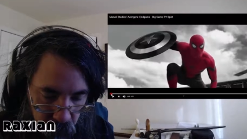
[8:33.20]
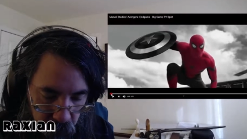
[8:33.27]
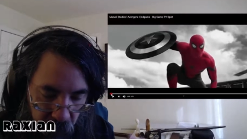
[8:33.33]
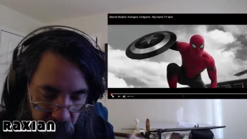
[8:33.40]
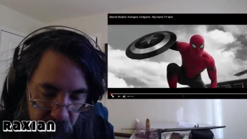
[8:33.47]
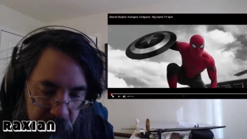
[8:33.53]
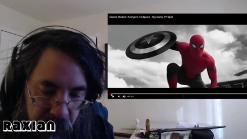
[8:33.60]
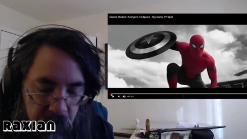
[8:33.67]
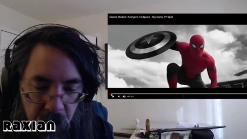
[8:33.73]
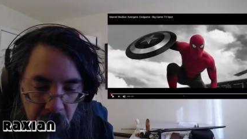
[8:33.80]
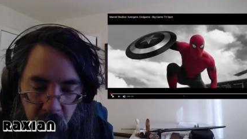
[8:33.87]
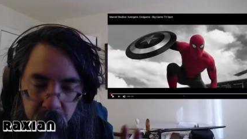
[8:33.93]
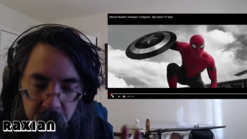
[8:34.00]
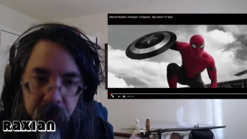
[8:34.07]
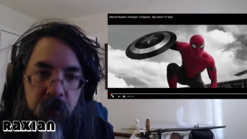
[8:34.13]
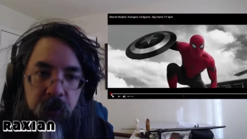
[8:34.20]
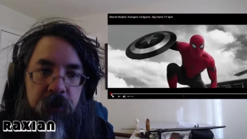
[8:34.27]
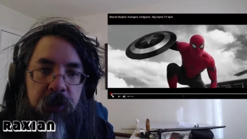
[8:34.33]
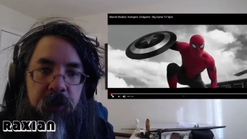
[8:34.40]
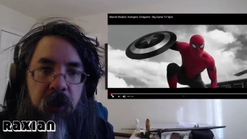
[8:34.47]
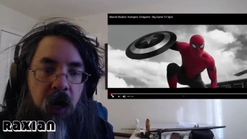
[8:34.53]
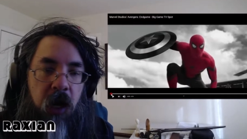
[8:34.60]
Captain America
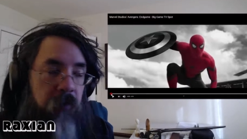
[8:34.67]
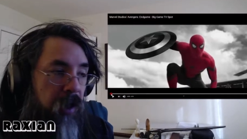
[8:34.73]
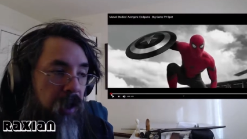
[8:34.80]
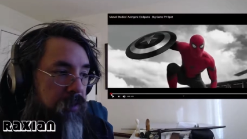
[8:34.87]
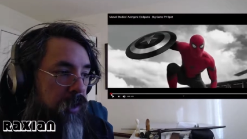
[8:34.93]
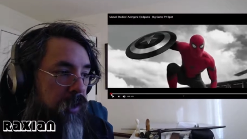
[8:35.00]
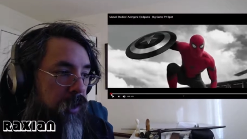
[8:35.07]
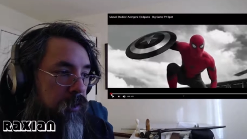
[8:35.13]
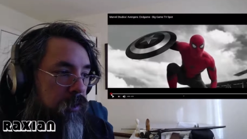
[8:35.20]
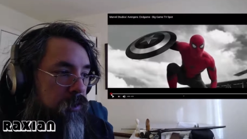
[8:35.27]
versus Iron Man thing.